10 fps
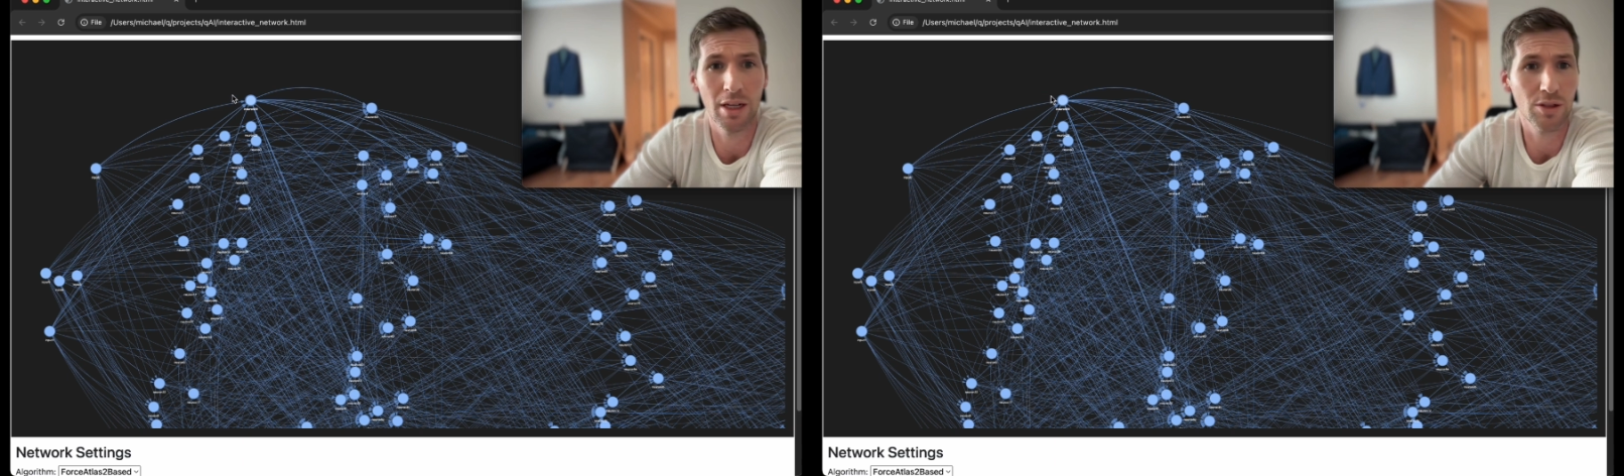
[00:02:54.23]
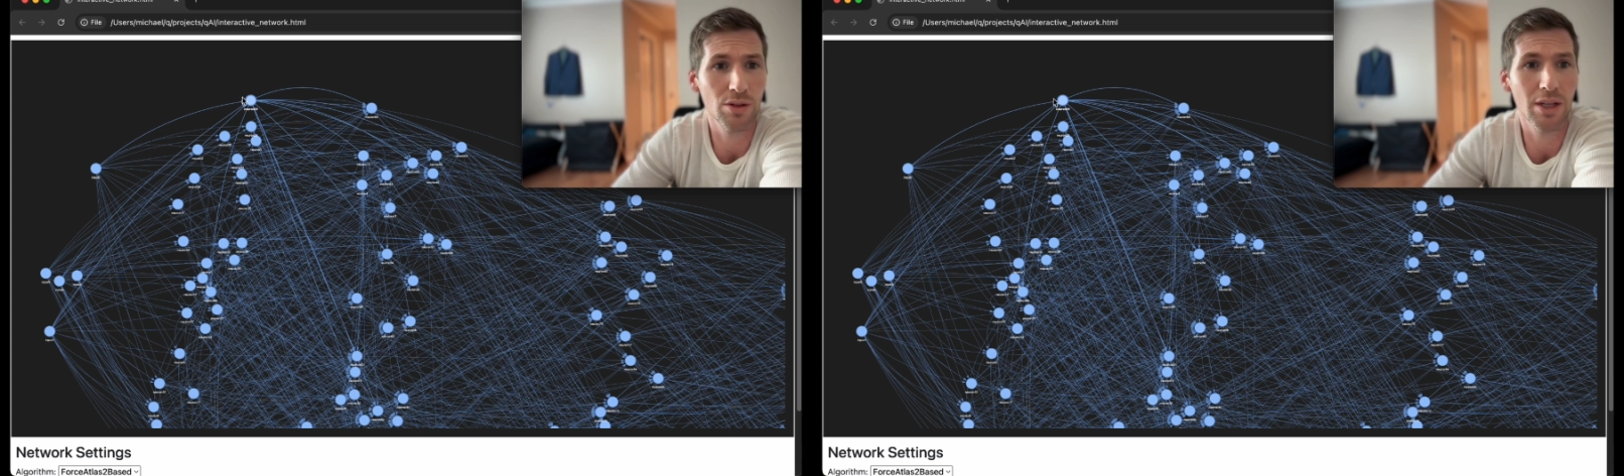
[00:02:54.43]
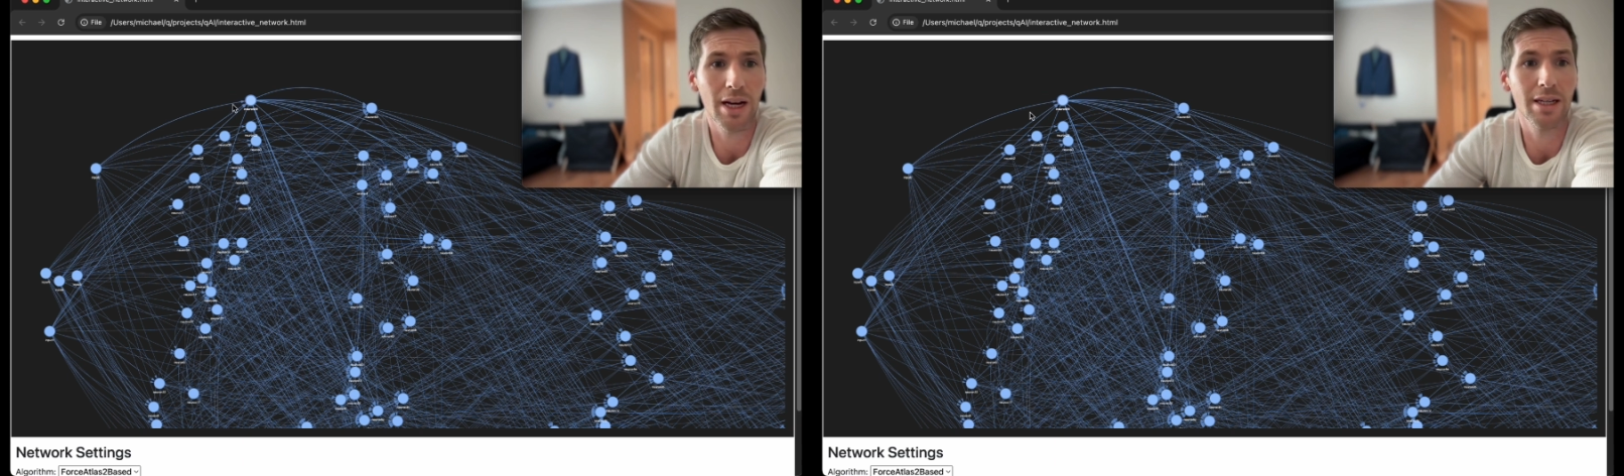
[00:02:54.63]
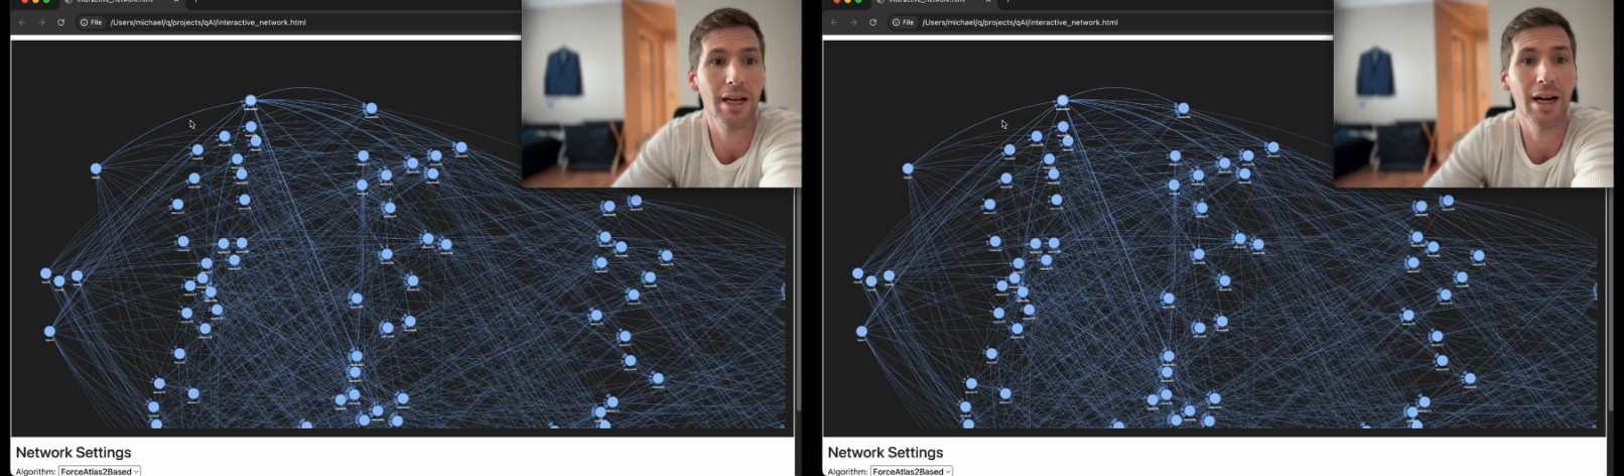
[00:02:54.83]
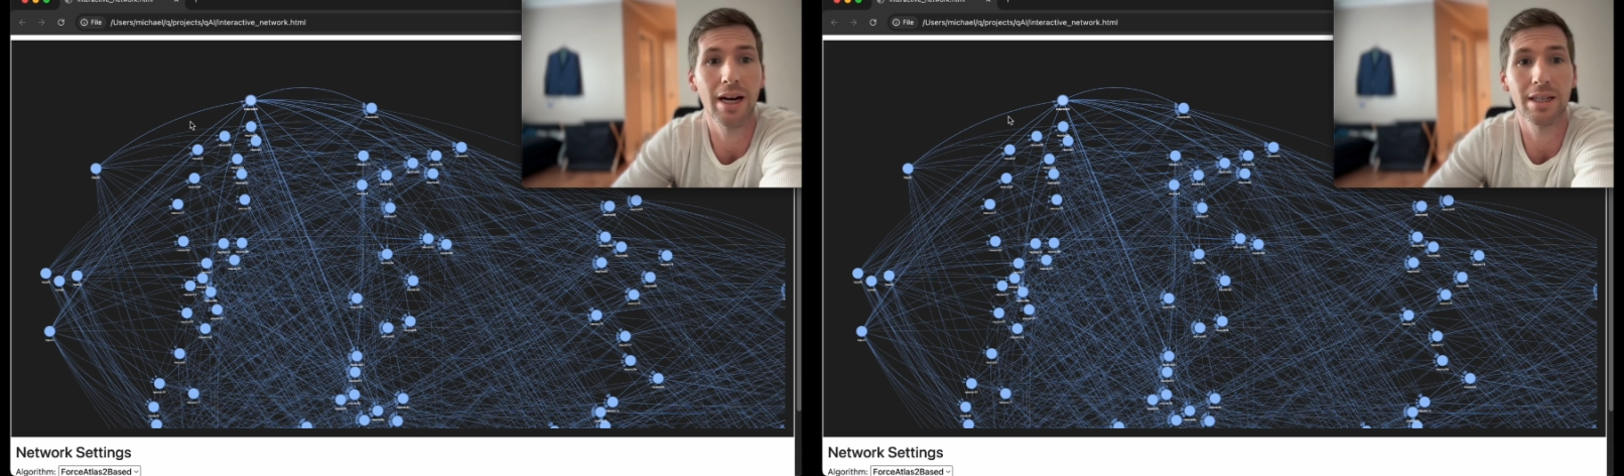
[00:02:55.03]
So
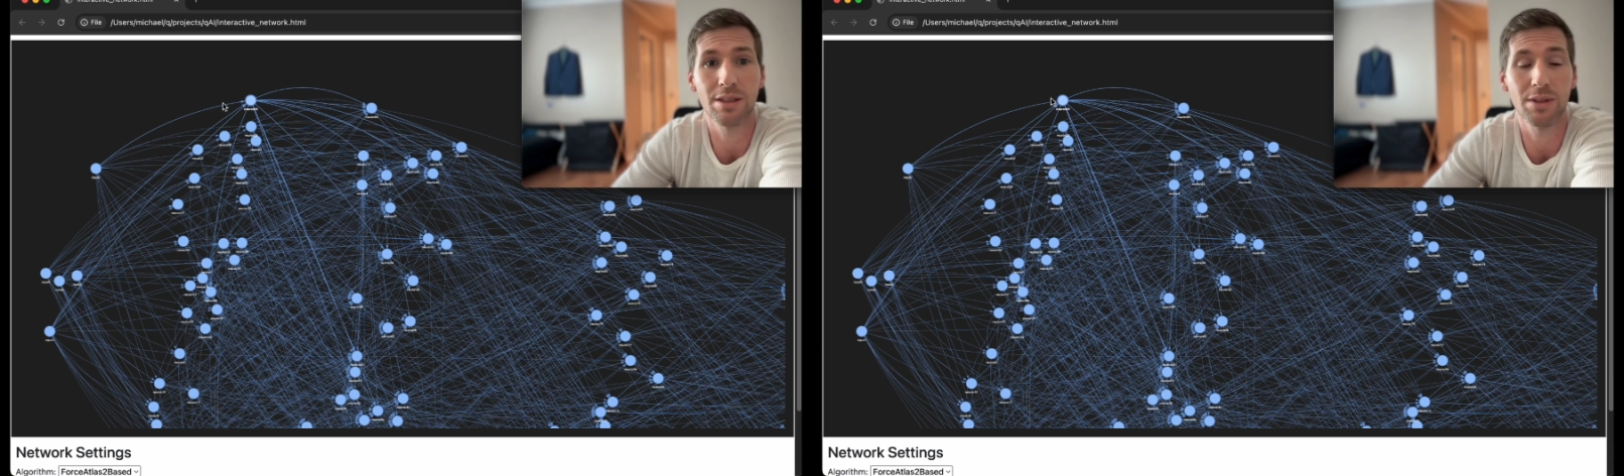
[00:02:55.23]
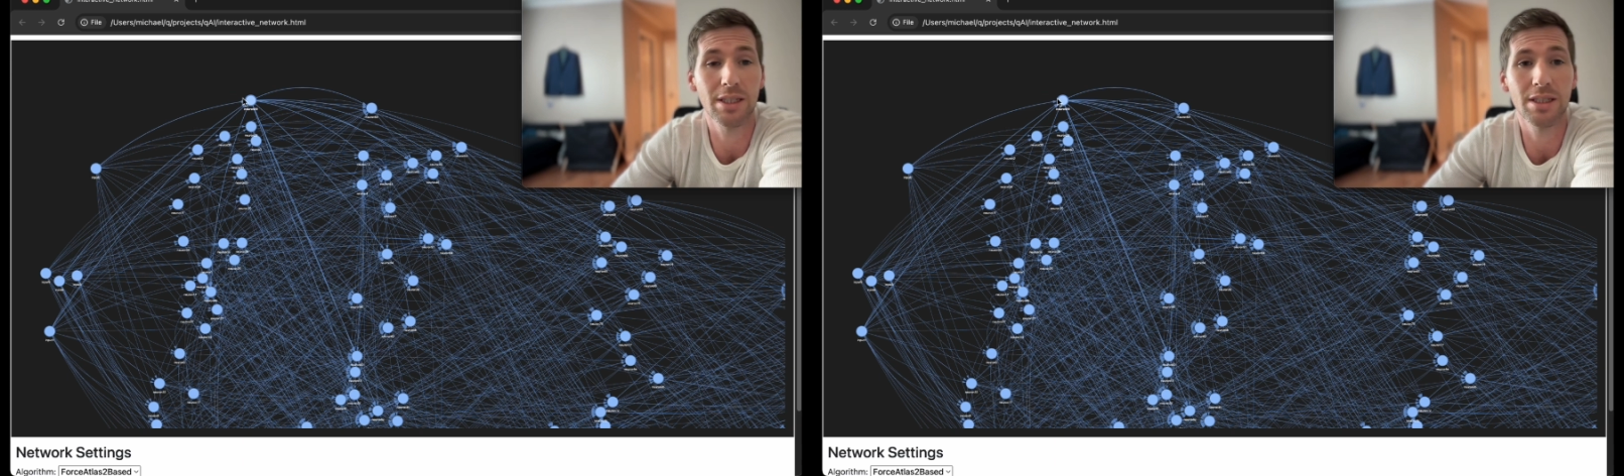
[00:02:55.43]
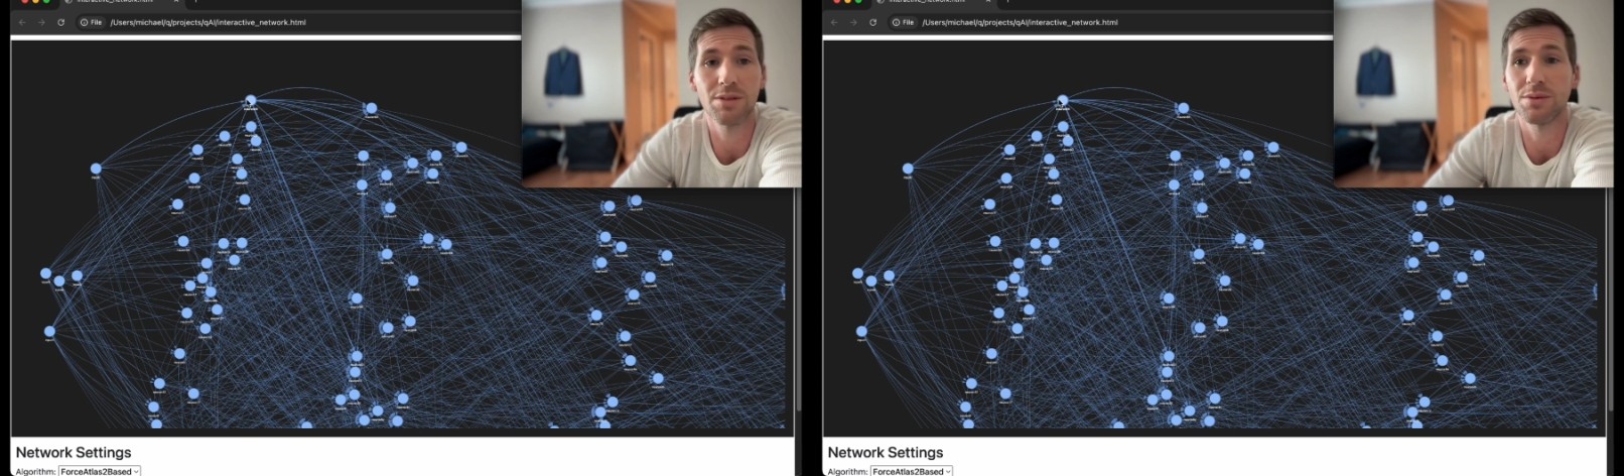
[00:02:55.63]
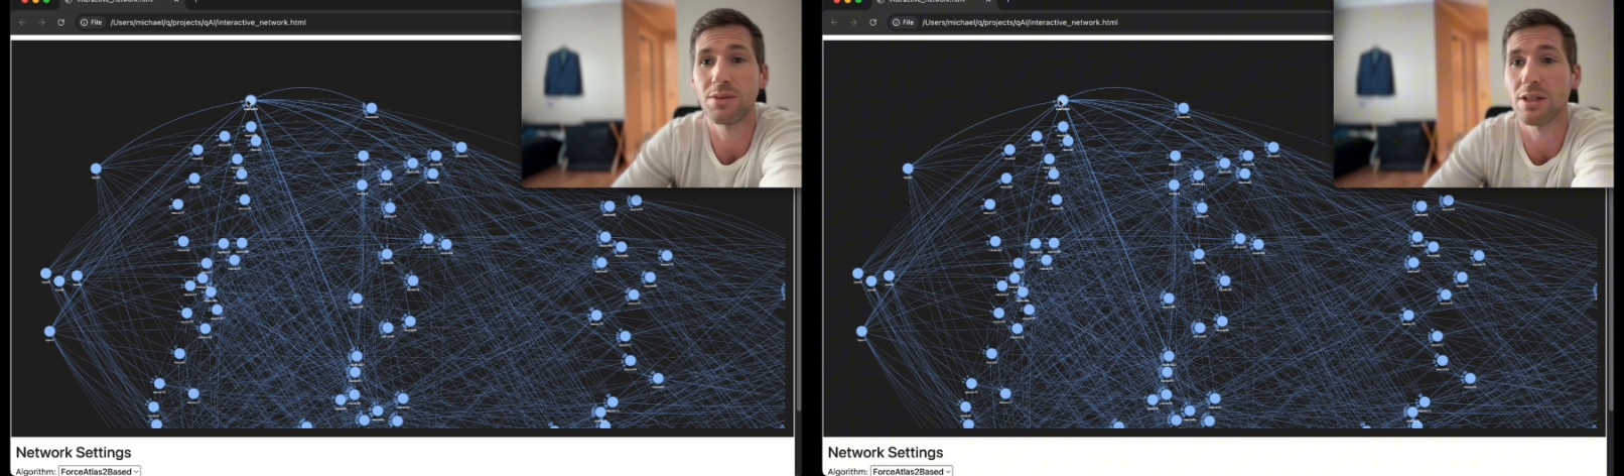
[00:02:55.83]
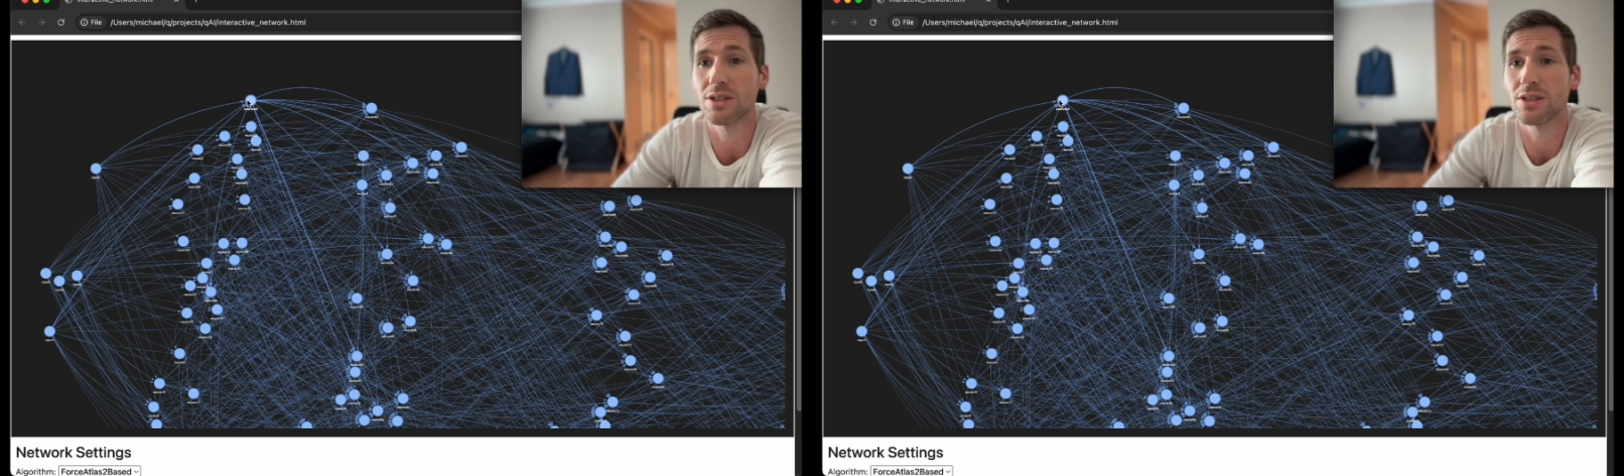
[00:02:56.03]
that activation
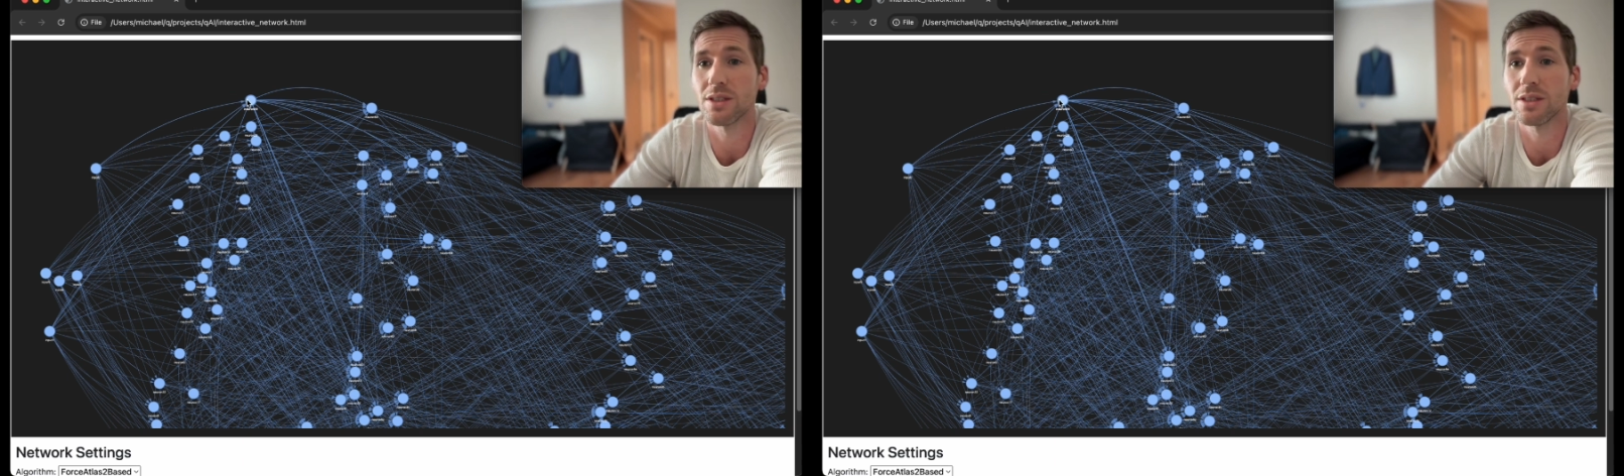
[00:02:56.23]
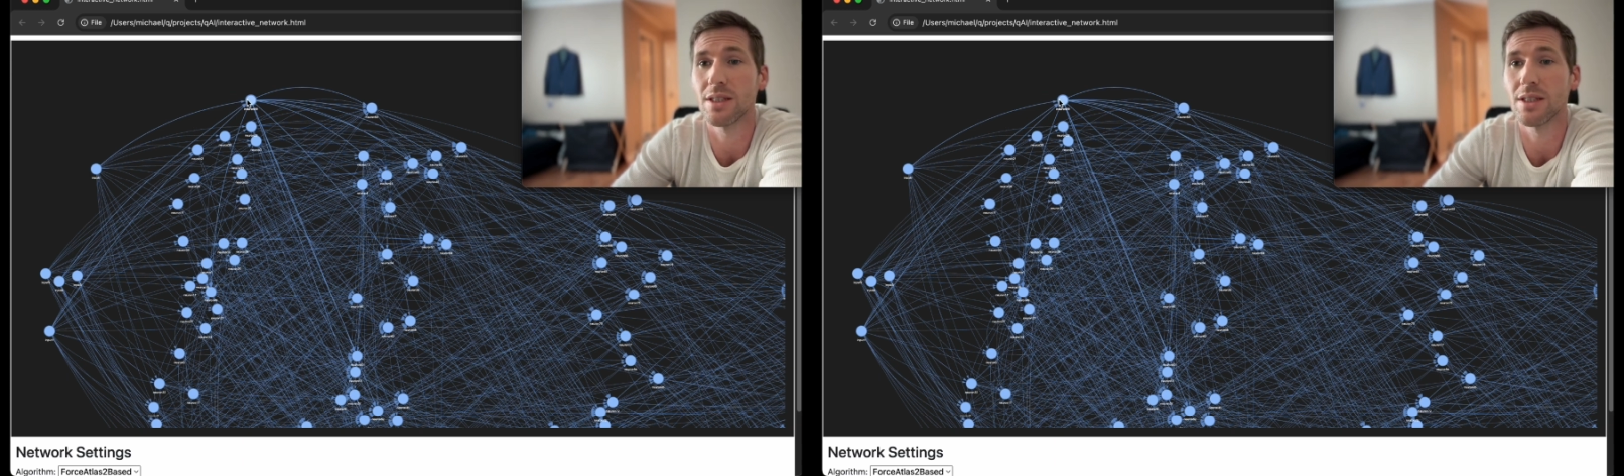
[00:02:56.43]
function